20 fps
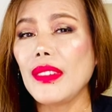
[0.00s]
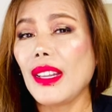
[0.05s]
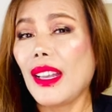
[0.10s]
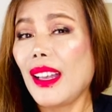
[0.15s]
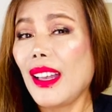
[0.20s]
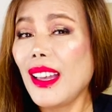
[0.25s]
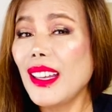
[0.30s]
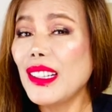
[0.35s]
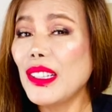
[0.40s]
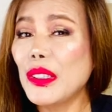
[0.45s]

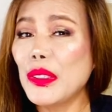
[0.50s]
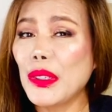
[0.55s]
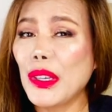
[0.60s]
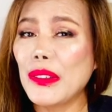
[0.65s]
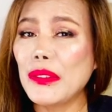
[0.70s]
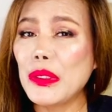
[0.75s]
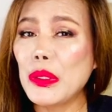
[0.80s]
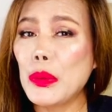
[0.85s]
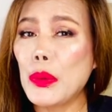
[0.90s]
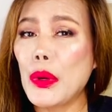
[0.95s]
Hello
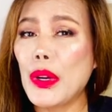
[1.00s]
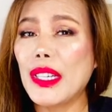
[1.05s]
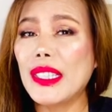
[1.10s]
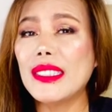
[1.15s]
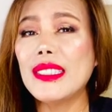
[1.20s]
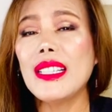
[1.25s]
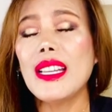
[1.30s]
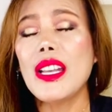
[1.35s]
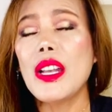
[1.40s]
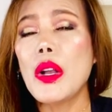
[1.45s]

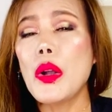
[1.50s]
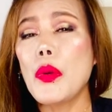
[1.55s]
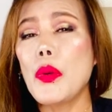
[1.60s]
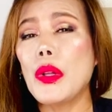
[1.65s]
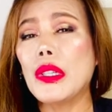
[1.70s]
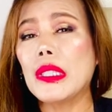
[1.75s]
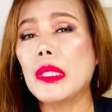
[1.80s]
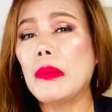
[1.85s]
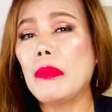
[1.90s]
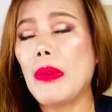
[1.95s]
everyone,
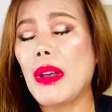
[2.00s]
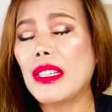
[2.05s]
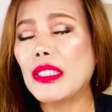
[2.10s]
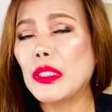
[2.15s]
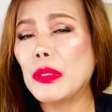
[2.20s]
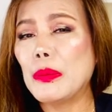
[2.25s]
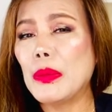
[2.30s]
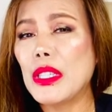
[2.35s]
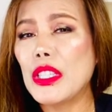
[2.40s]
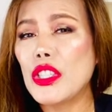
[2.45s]
welcome back
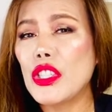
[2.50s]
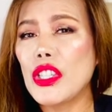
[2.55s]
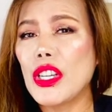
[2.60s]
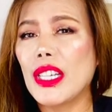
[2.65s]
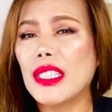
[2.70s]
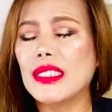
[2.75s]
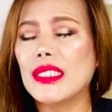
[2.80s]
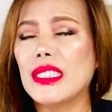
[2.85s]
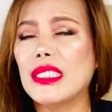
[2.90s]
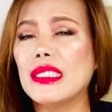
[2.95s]
to my
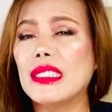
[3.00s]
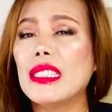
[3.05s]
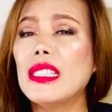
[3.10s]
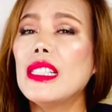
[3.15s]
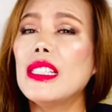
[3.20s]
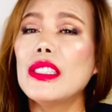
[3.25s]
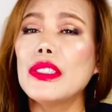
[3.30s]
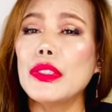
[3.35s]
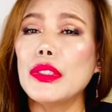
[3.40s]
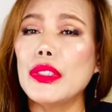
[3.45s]
channel.
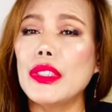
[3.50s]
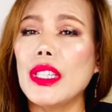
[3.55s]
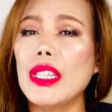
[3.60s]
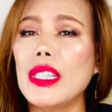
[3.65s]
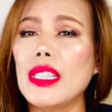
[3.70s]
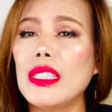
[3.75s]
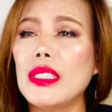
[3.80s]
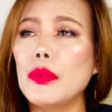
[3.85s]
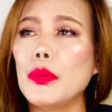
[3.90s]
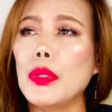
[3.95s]

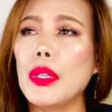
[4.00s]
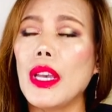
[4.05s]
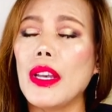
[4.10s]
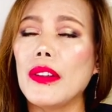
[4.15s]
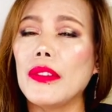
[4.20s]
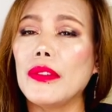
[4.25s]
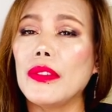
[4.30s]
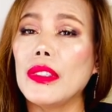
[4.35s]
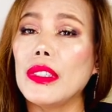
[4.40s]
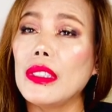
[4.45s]
Today we
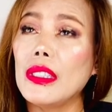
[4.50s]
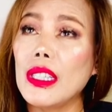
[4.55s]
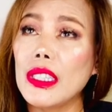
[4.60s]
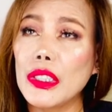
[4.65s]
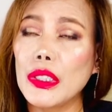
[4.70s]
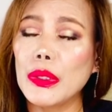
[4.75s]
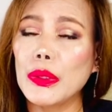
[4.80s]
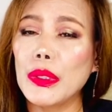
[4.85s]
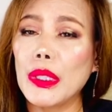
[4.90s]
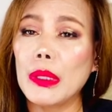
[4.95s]
have
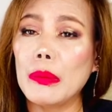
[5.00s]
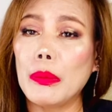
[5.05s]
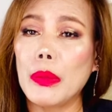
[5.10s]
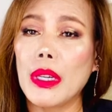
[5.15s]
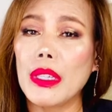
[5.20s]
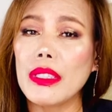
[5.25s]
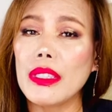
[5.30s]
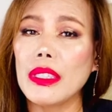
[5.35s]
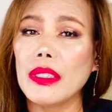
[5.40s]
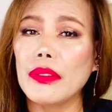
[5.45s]
luxury
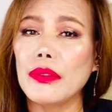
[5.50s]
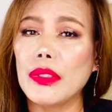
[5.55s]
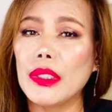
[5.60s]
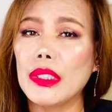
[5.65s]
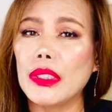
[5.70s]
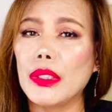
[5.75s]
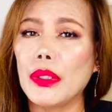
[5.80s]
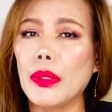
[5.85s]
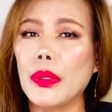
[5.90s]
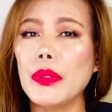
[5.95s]
unboxing
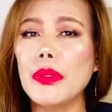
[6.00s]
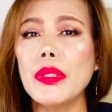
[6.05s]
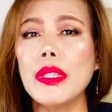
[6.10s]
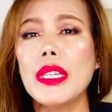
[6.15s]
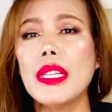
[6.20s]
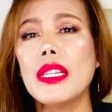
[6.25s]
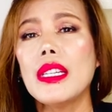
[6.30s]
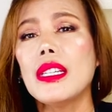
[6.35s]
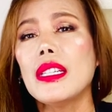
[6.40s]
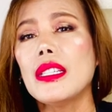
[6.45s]
video.
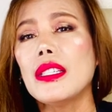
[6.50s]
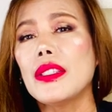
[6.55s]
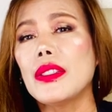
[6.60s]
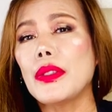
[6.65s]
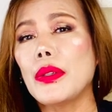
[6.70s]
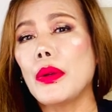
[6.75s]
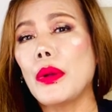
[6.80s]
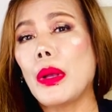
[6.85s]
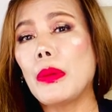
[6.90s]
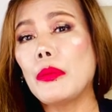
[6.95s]

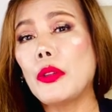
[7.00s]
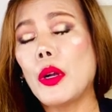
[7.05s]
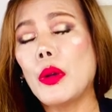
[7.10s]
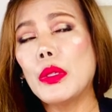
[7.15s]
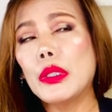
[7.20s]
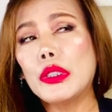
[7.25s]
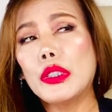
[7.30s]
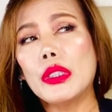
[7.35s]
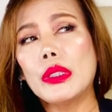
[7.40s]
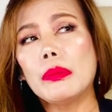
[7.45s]
So I'm
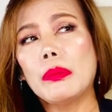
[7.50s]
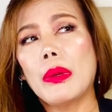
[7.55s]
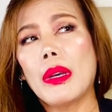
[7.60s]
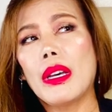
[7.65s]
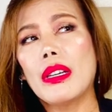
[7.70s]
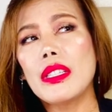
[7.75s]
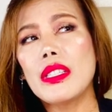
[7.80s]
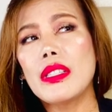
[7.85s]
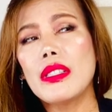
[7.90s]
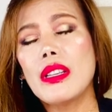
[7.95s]
going to
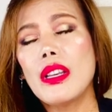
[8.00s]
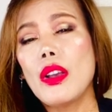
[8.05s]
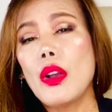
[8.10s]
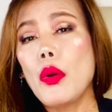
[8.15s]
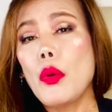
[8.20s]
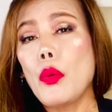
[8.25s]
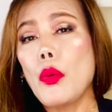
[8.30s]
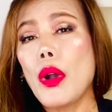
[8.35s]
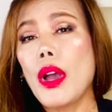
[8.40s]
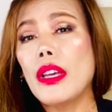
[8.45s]
unbox
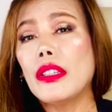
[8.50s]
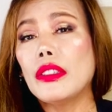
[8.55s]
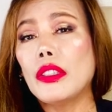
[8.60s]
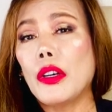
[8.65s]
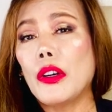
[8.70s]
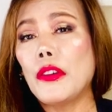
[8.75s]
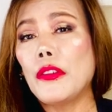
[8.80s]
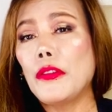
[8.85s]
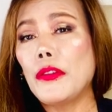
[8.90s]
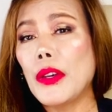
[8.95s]
one
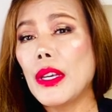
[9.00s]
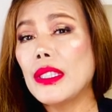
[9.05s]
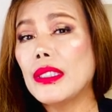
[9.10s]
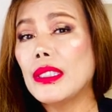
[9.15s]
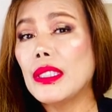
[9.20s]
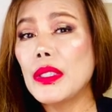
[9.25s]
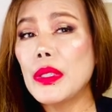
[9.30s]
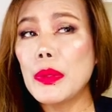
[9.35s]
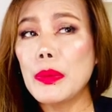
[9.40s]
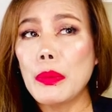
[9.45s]
of
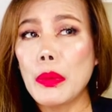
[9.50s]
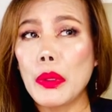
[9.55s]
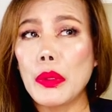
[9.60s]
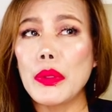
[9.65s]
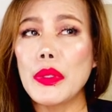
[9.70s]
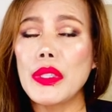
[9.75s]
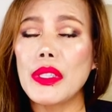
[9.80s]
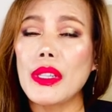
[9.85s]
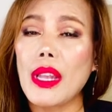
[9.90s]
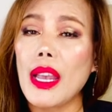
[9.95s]
Fendi's
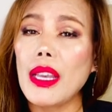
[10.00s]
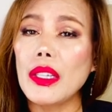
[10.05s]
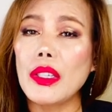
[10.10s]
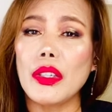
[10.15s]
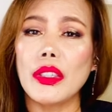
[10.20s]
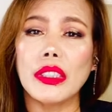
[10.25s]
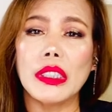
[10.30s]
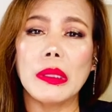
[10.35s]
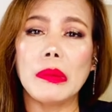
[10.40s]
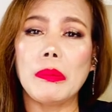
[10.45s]
most
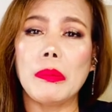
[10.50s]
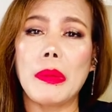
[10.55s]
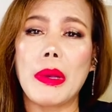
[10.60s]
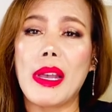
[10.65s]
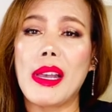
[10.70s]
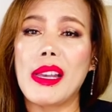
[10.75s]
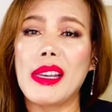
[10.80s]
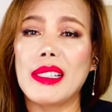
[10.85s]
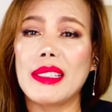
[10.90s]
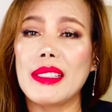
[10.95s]
iconic
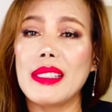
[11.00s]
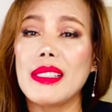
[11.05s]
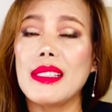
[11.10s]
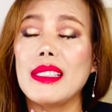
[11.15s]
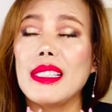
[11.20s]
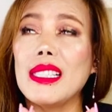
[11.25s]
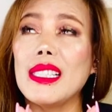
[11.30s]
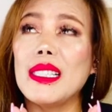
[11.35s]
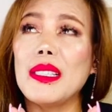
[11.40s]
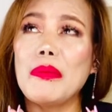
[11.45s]
bags,
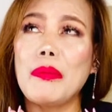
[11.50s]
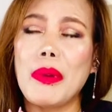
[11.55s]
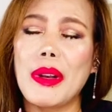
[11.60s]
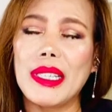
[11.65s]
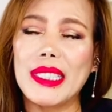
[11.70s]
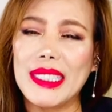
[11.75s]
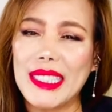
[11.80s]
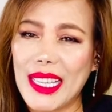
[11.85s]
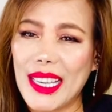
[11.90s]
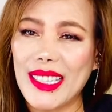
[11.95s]
the
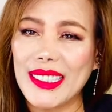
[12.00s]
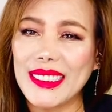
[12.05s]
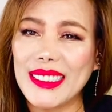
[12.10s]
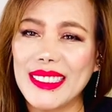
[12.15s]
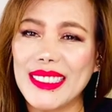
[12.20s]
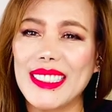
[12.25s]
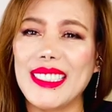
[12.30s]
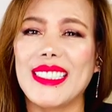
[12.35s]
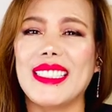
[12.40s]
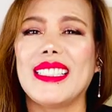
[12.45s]

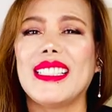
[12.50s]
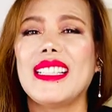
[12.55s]
Baguette.